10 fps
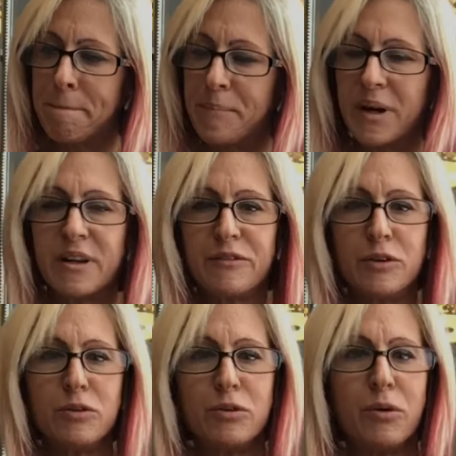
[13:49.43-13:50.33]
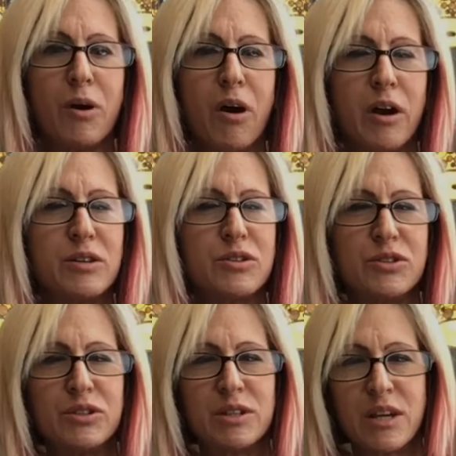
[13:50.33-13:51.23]
But if you are
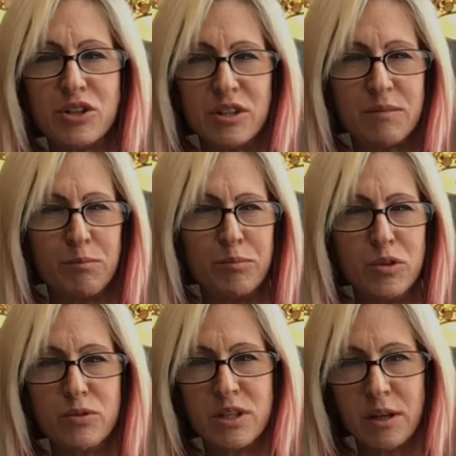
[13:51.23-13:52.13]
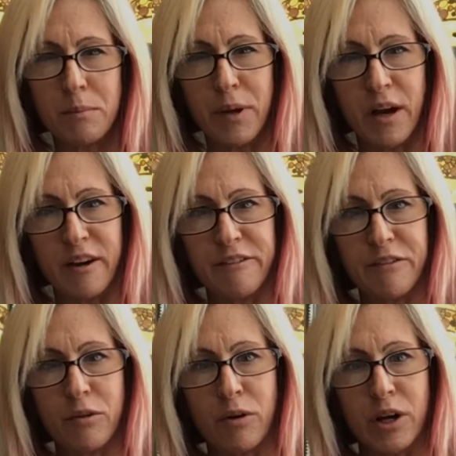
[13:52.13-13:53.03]
such a music buff
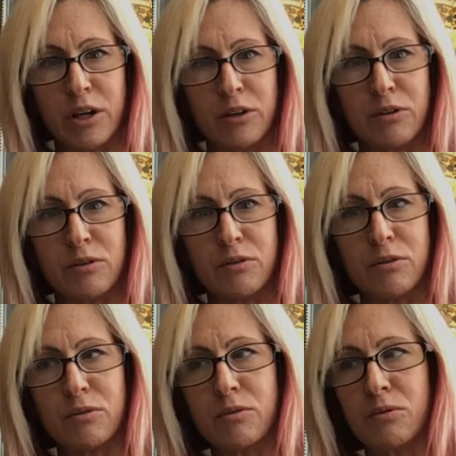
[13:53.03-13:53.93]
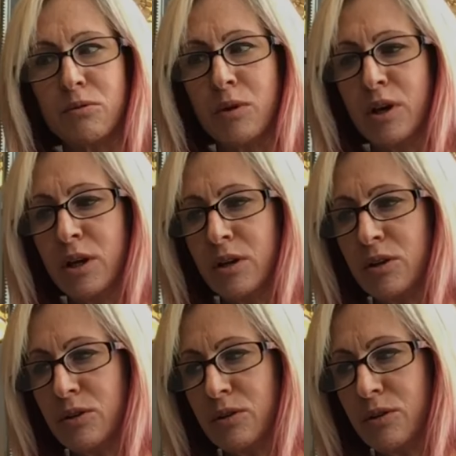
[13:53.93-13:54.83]
or you
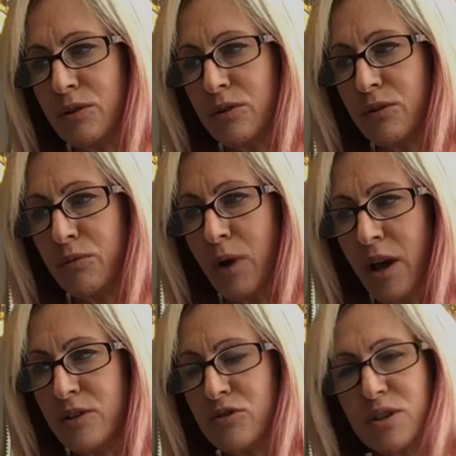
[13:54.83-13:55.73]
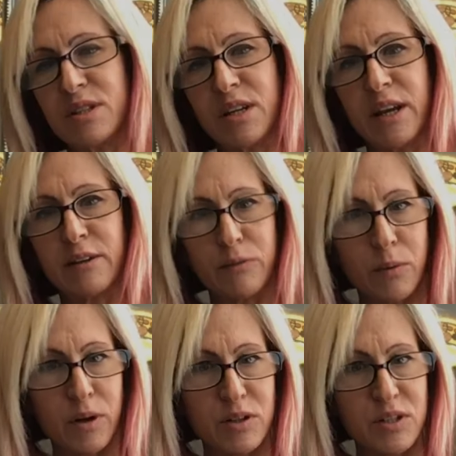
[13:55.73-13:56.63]
you understand
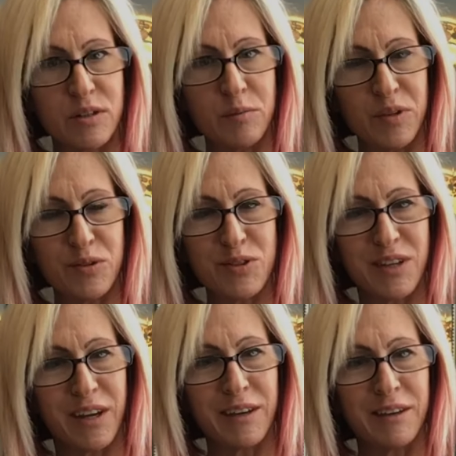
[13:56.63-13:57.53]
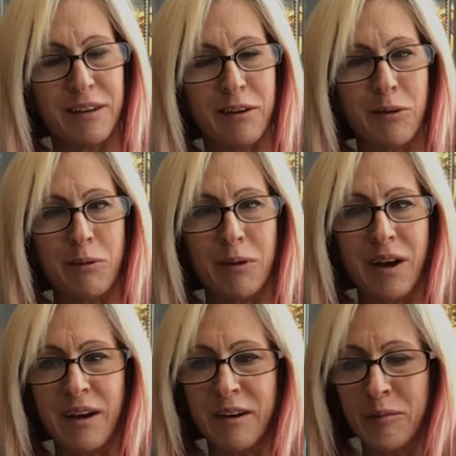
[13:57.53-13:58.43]
words to music, you know,
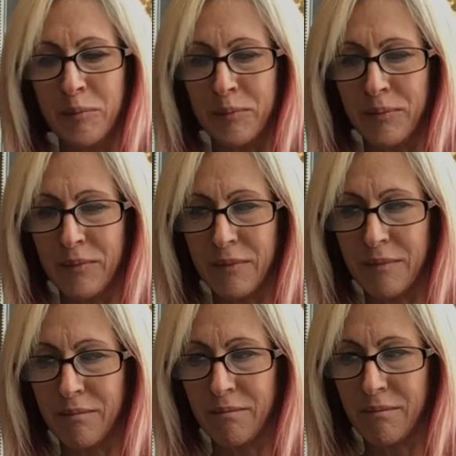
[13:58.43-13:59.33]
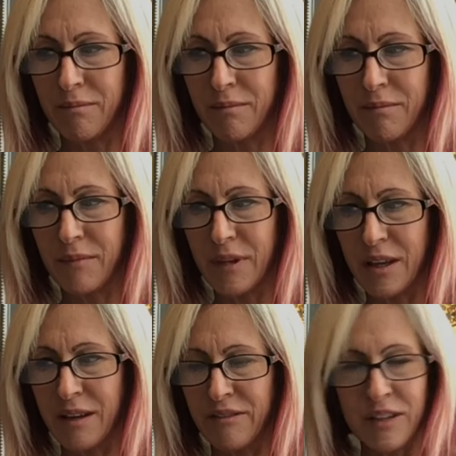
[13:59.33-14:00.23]
um,
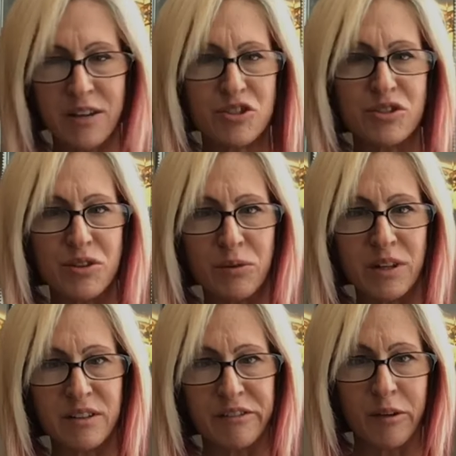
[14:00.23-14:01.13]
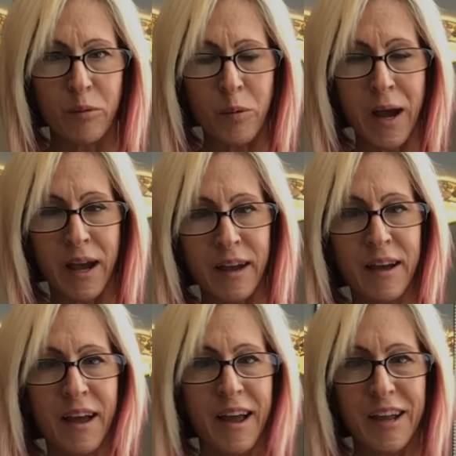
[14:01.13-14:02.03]
it touches you in a different way.
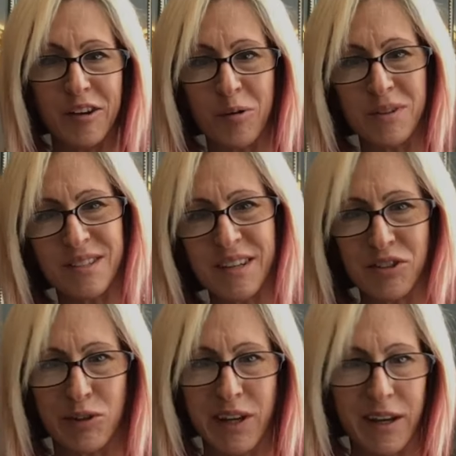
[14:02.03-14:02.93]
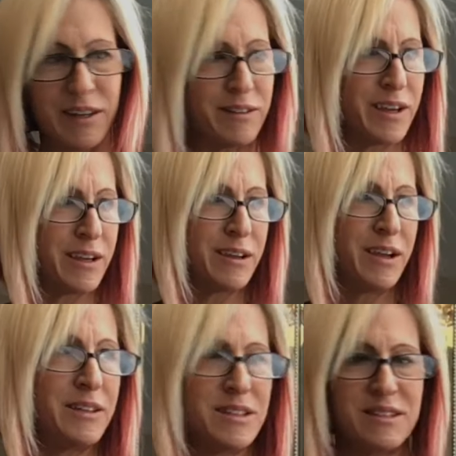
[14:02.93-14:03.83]
And no one says you can't like
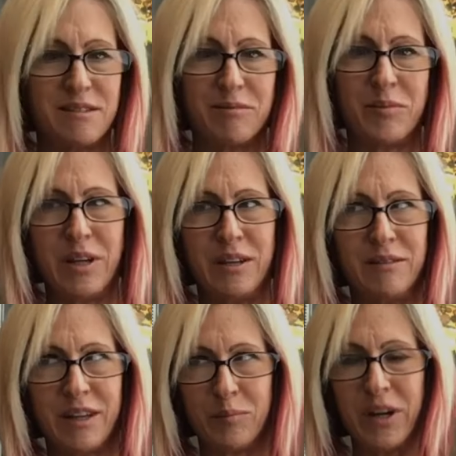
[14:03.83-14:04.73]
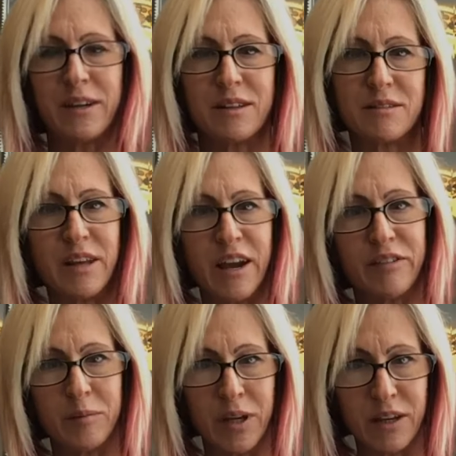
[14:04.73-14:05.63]
doesn't mean like my kids laugh
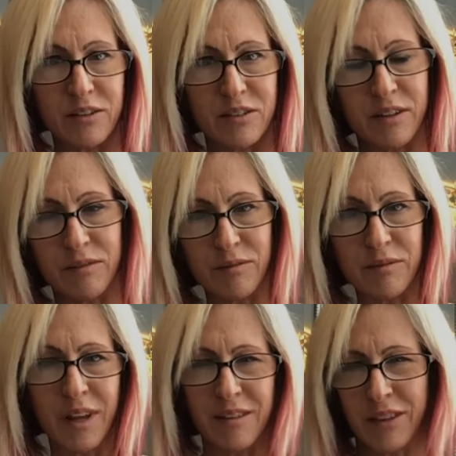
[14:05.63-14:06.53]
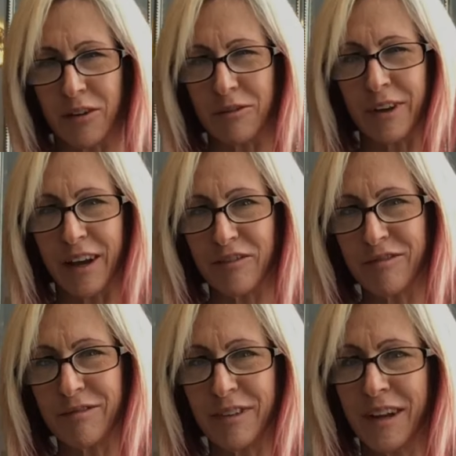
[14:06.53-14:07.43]
at me because not they don't laugh,
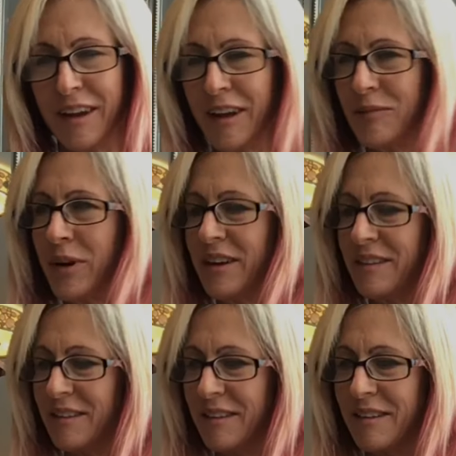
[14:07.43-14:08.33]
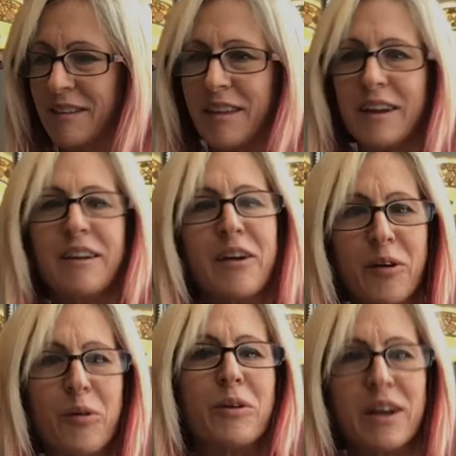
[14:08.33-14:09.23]
but they
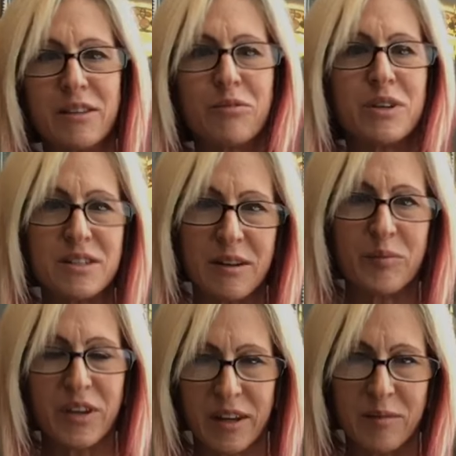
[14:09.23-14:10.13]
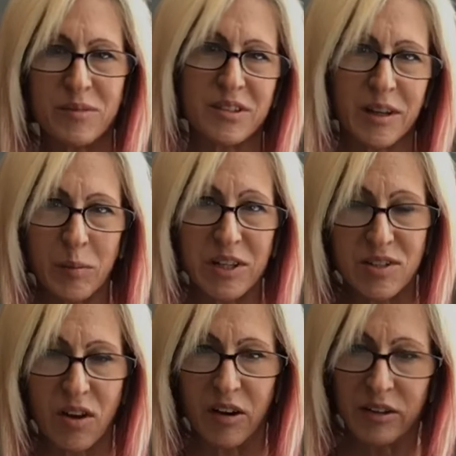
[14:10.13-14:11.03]
know at three something I'm singing my
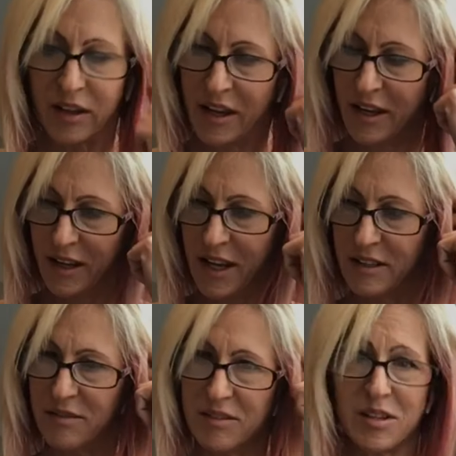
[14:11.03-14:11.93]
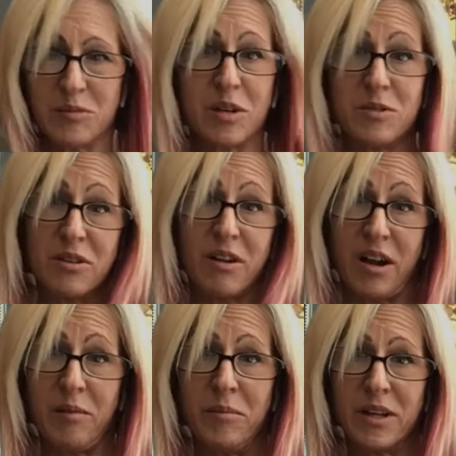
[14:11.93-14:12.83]
song, and sometimes they're
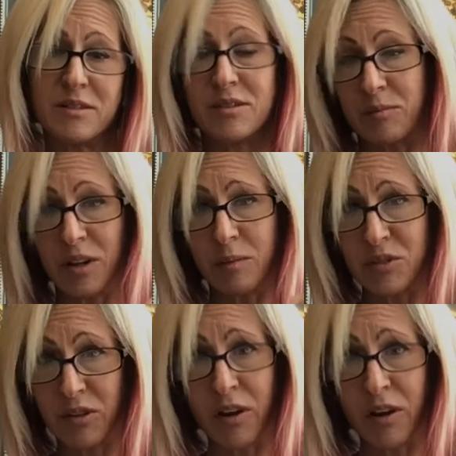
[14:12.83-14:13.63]
up and sometimes they're